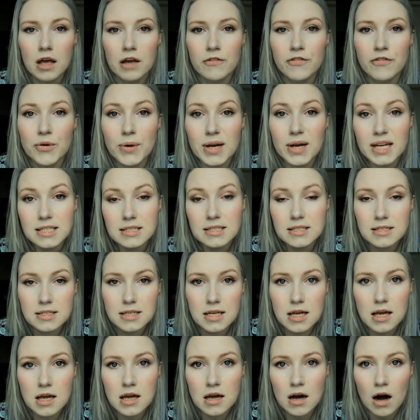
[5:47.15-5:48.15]
If you can
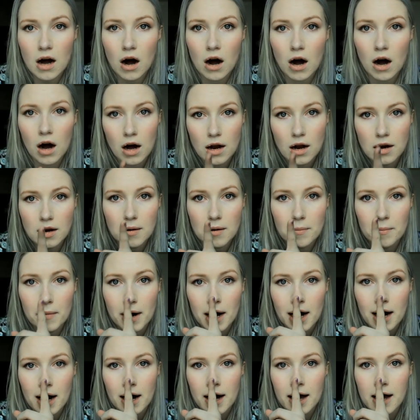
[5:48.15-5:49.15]
see on
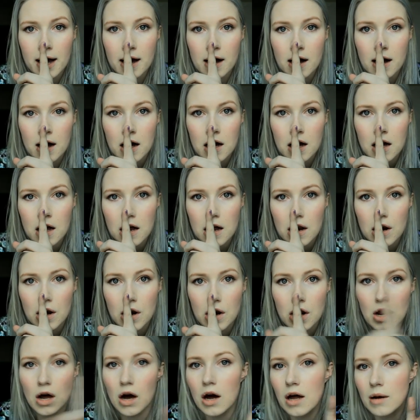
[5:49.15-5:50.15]
my
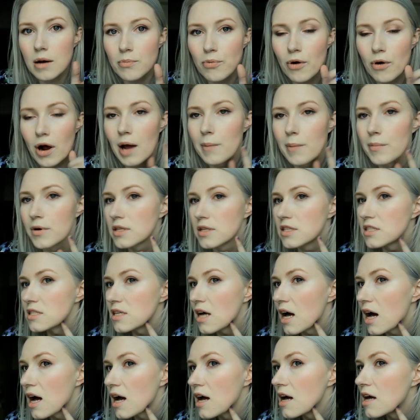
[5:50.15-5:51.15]
non-primered
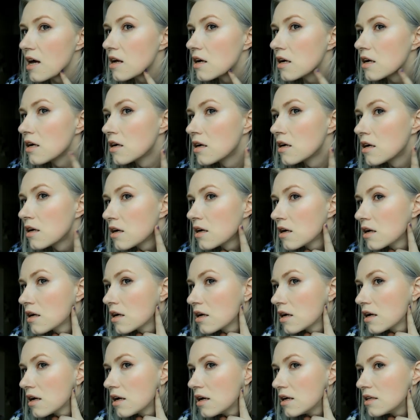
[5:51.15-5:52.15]
side,
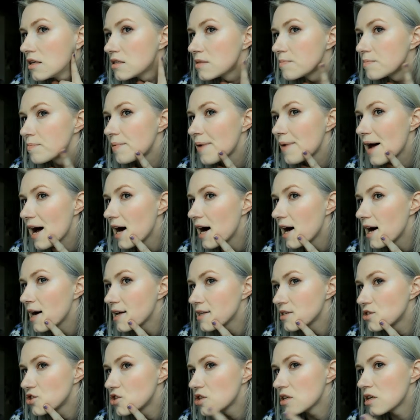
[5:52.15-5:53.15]
it's
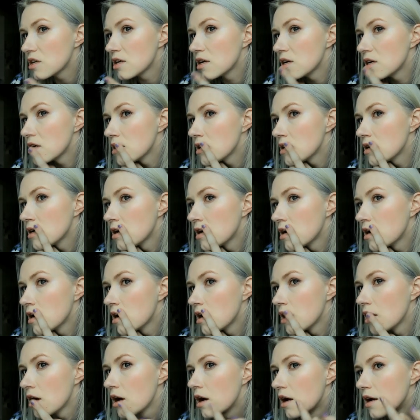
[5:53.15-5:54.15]
patchy,
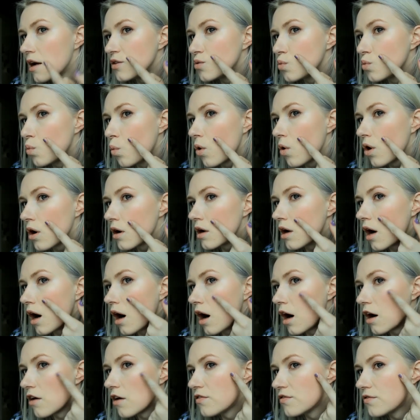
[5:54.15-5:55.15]
it's worn
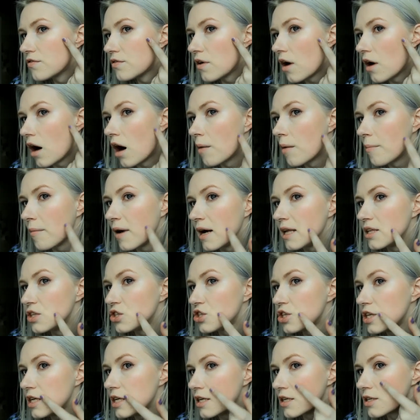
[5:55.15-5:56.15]
off on my
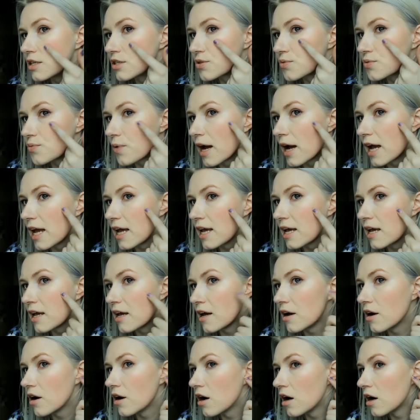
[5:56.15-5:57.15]
cheeks right
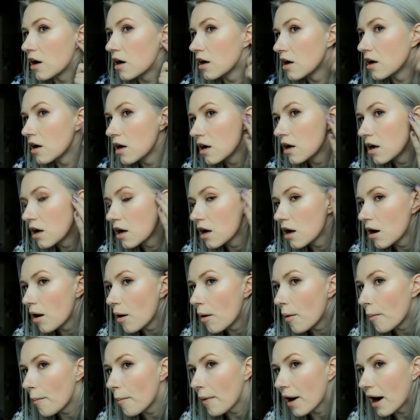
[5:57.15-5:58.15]
here.
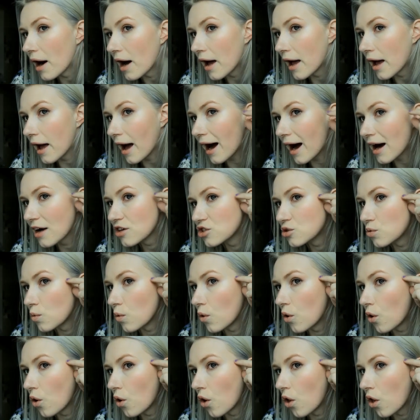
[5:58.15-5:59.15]
My
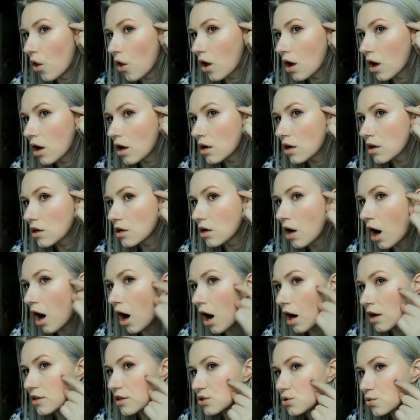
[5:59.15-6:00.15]
actual
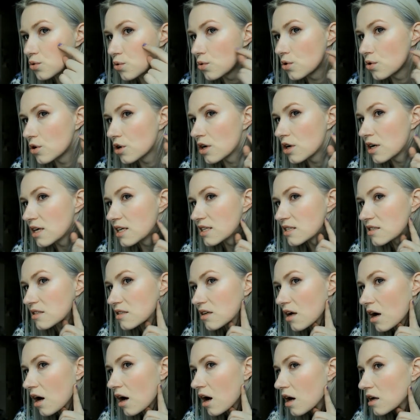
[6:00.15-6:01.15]
contour is
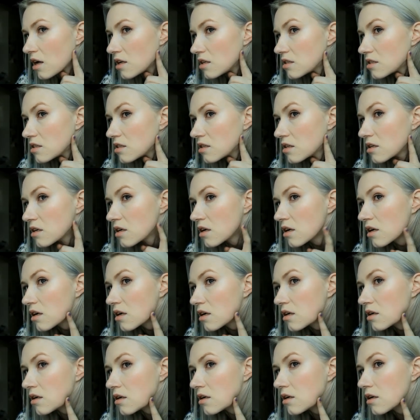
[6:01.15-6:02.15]
not
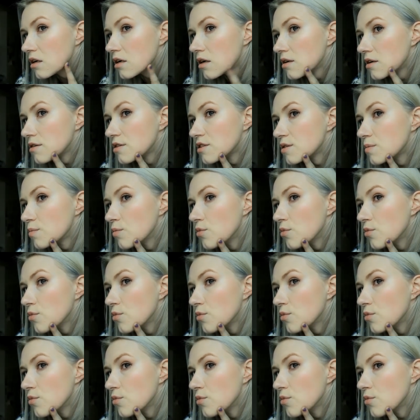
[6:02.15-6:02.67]
as